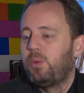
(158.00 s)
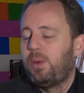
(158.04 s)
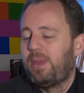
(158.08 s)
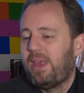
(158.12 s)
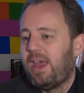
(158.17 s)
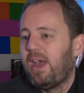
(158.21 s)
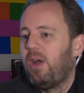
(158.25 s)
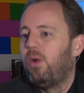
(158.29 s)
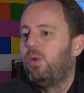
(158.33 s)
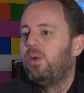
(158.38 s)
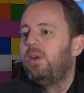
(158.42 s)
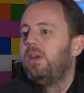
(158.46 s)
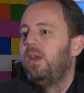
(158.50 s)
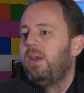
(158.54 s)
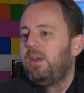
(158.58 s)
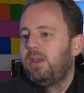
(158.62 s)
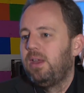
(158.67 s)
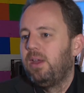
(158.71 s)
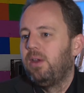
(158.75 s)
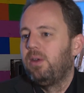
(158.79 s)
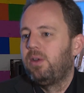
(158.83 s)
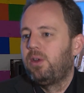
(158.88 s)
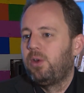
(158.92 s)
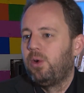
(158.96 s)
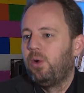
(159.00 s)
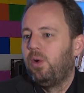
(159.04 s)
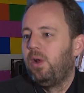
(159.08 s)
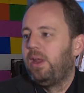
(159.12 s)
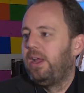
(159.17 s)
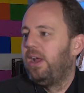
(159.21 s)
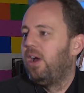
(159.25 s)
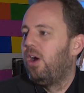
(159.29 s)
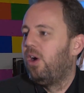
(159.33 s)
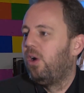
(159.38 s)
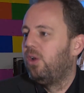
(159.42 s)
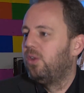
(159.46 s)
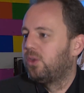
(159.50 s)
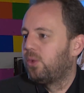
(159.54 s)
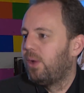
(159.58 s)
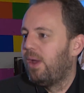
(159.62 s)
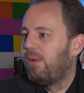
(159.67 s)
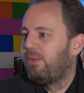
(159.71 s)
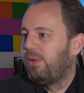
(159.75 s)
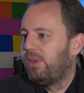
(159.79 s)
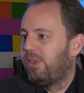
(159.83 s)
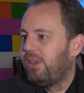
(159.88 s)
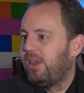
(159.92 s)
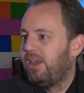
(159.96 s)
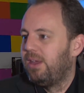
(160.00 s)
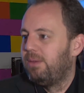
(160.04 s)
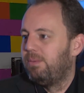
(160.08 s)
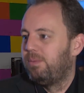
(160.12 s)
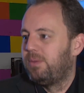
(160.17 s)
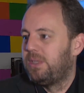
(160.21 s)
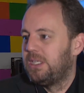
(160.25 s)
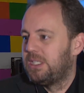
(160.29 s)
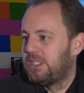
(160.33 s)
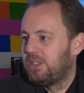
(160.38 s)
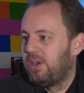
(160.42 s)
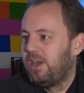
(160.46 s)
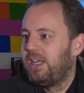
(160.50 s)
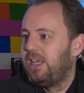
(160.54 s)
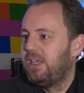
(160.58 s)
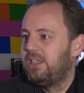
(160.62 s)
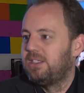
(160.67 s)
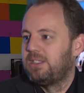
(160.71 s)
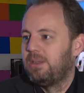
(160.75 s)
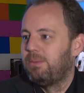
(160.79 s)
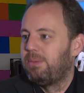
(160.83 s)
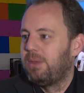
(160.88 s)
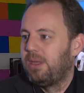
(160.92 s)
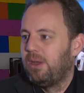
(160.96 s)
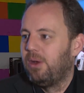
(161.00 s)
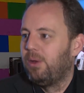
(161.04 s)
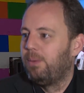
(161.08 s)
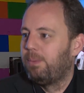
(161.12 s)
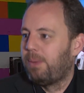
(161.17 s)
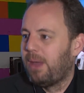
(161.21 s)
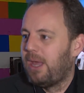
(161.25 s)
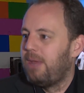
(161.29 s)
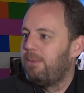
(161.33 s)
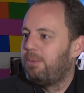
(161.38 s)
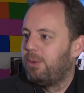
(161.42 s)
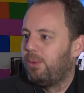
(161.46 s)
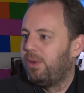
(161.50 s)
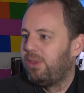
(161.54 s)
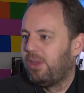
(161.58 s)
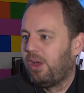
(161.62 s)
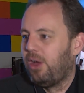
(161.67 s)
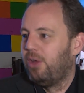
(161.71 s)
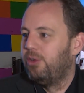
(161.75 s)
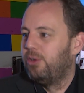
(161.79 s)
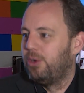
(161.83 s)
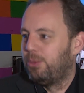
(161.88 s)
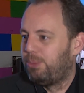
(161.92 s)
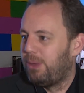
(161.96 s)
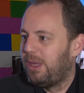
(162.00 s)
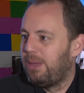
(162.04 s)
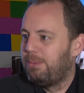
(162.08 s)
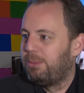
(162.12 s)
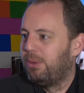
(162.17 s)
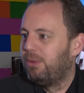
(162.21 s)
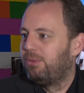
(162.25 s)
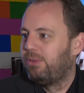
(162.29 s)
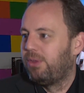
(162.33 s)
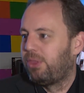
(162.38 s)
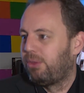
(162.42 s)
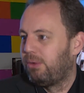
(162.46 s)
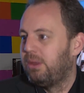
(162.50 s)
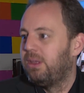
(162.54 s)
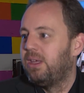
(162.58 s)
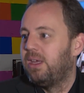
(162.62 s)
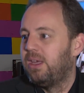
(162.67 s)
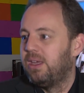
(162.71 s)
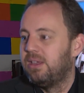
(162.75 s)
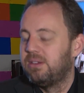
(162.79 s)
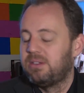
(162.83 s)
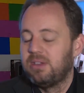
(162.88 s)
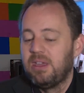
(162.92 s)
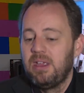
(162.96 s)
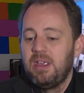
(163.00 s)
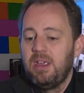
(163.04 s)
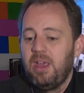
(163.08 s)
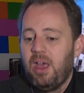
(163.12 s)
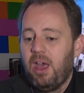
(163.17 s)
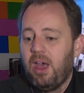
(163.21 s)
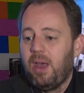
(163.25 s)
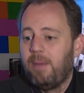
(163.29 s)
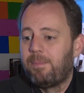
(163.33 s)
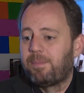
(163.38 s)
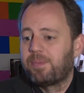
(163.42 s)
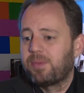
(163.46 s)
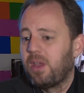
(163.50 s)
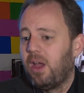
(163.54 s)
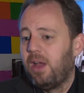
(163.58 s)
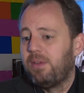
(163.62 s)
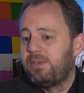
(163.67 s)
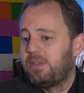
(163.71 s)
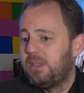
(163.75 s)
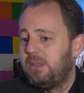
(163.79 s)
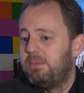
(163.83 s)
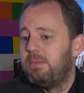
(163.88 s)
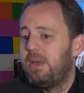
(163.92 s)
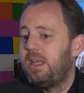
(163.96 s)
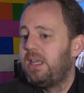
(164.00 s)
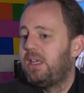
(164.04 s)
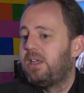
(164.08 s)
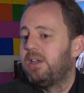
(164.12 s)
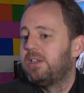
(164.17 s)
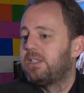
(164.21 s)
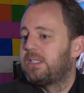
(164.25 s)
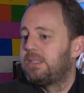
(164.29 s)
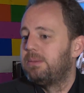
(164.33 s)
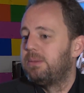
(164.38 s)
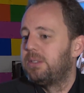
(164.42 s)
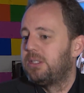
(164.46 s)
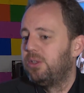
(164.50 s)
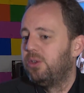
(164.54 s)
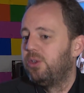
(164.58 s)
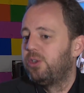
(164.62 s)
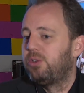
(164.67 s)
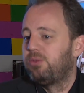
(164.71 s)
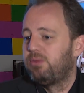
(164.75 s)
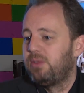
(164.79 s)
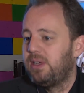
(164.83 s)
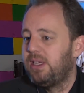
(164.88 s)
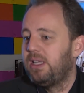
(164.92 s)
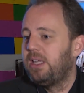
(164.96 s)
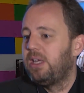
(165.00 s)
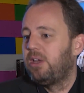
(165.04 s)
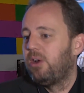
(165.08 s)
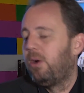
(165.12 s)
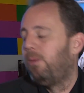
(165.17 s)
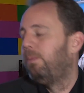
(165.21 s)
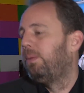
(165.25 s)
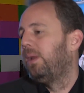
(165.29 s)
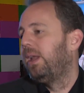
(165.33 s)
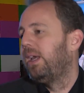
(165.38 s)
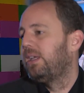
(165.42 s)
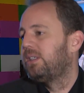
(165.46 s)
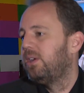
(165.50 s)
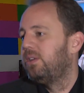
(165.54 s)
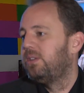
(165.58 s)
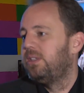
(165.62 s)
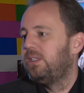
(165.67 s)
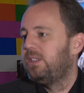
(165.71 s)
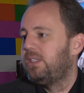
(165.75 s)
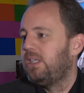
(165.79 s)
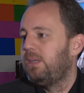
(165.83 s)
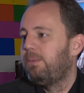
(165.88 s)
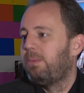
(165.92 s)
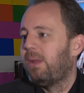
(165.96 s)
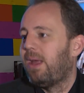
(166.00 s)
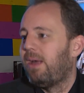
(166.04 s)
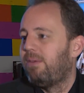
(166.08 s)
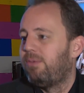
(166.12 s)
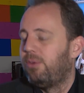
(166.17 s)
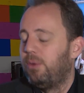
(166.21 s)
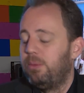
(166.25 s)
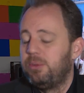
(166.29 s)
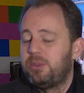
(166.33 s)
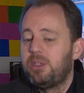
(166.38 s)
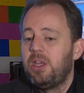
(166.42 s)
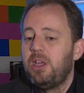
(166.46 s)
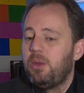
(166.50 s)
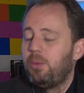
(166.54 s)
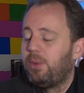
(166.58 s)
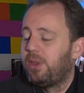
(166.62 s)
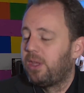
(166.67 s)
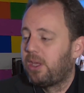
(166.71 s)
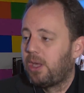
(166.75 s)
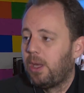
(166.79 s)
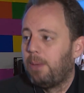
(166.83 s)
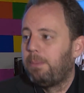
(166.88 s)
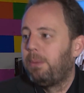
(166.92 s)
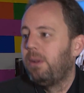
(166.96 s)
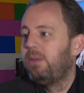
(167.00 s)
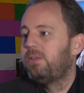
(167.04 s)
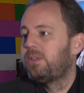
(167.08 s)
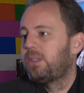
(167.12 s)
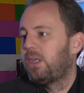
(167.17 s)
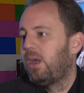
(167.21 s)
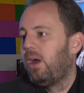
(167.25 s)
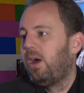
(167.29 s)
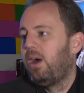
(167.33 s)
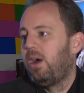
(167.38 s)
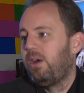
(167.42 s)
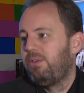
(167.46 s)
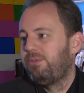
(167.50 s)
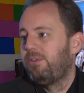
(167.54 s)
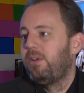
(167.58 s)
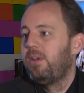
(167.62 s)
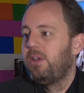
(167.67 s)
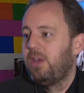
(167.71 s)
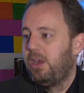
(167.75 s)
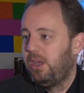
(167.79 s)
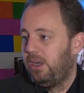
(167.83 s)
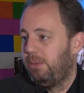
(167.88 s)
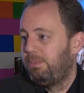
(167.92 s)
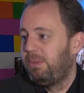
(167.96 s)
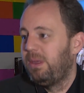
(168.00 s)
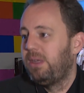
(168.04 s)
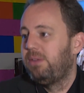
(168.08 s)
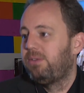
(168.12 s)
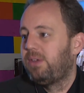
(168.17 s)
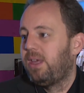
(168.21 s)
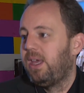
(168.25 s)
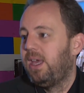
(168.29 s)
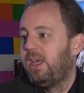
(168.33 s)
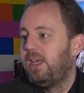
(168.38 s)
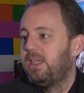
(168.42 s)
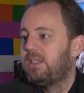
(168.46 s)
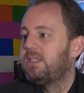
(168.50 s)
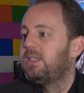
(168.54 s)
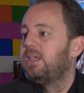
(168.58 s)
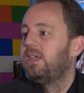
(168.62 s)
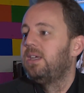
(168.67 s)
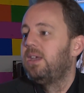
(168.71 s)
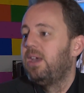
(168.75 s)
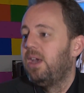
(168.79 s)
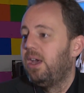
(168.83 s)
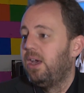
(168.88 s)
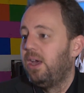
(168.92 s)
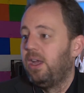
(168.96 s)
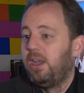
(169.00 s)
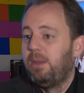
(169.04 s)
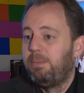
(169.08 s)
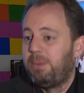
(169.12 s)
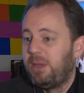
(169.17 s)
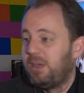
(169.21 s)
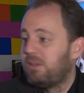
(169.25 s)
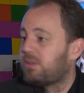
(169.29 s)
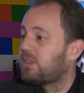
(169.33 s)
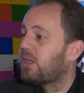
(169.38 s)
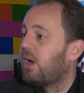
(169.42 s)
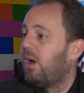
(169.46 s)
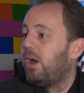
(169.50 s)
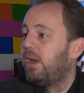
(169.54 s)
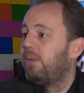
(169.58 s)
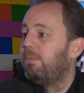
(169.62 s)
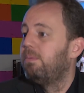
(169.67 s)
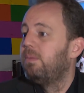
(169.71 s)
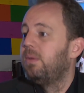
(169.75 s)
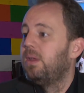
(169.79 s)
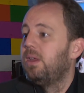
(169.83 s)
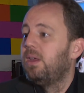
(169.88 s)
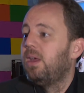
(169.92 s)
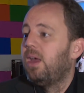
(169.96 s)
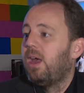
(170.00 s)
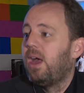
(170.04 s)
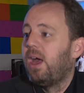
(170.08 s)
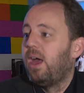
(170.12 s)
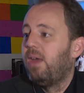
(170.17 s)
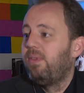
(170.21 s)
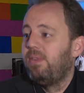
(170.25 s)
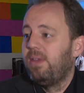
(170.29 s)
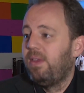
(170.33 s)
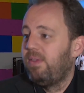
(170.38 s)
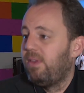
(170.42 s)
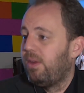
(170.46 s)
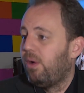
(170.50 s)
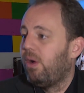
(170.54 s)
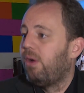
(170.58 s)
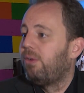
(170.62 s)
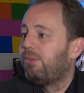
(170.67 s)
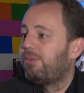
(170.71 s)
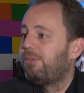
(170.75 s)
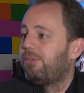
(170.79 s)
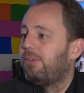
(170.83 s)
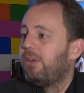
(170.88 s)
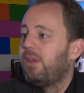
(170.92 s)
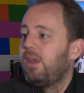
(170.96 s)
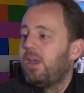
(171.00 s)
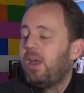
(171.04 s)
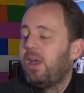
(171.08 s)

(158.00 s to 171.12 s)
without calling a halt to everything and designing something on paper with 100 people for 3 years. I've seen many customers launch really complex OTT platforms with a couple of staff and a bit of kit and a bit of time, and then they're off.